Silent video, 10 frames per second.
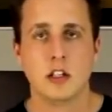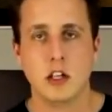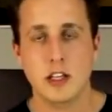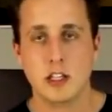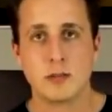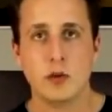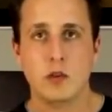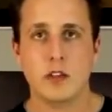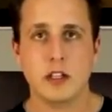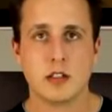to
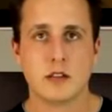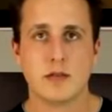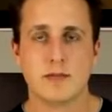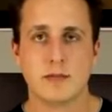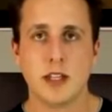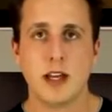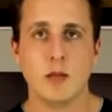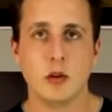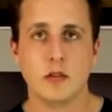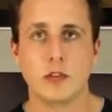disprove this
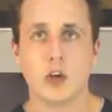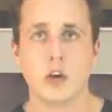table of